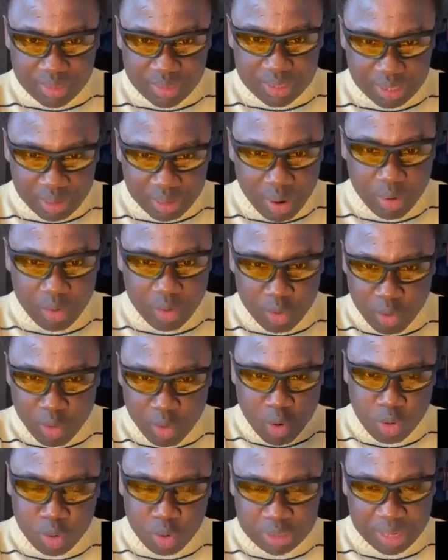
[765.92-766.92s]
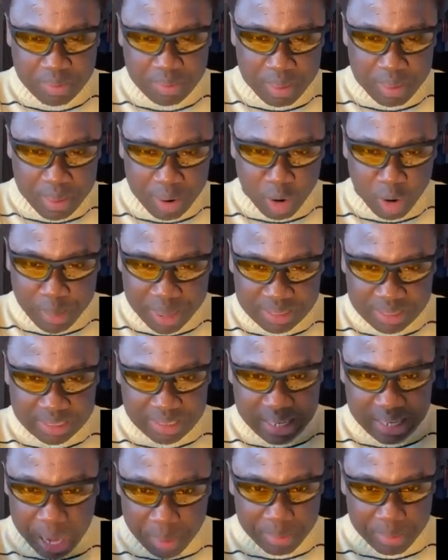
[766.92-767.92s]
So, who's about my comment? Is he
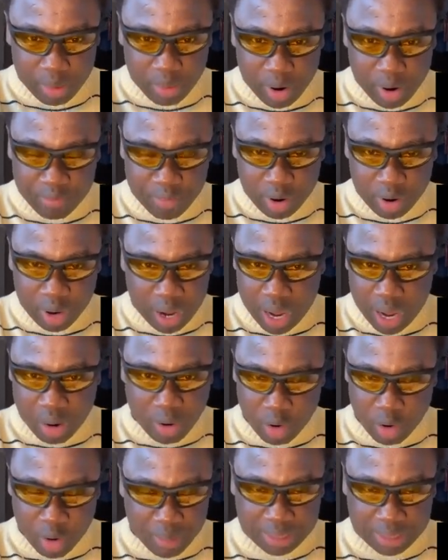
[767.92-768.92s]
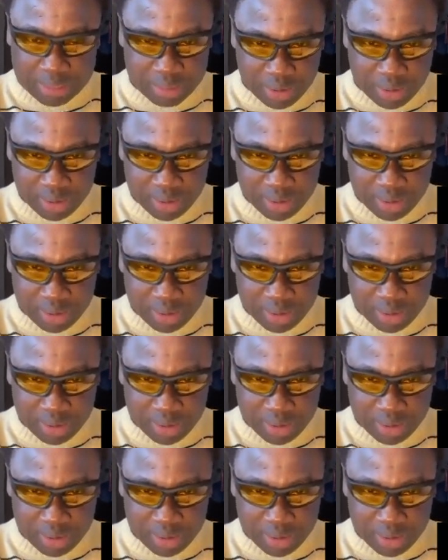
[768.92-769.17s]
can't bear off on our comment?